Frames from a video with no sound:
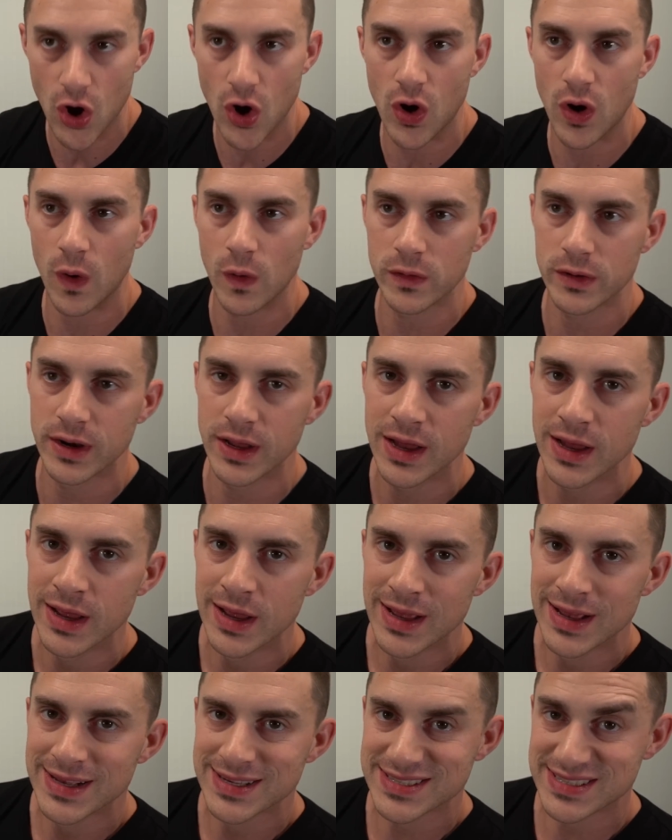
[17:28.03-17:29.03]
on
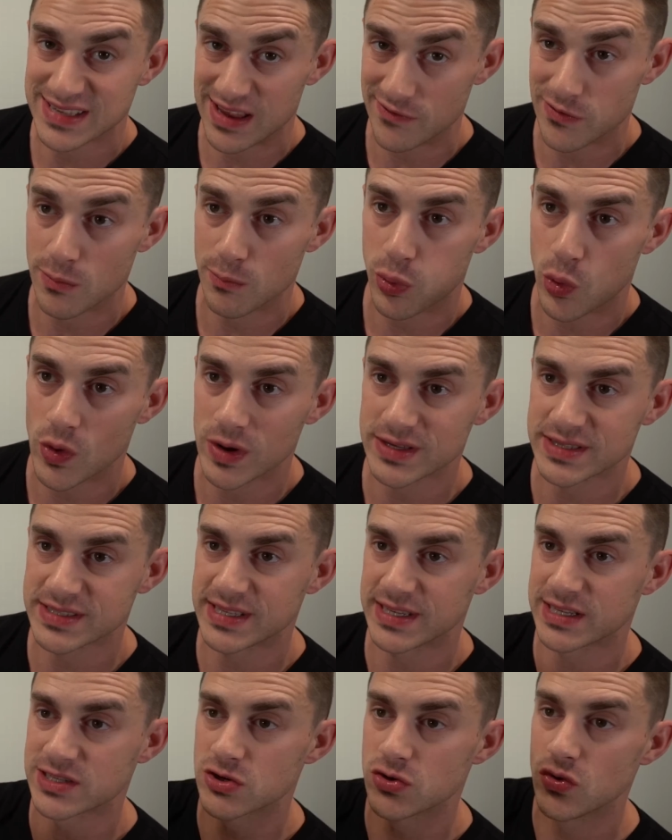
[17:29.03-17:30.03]

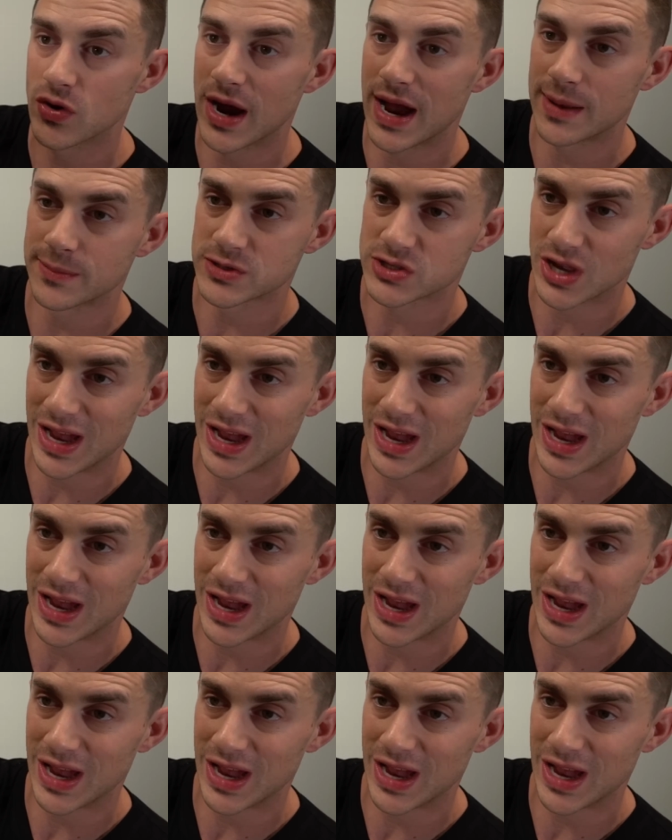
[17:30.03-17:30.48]
7.6 grams.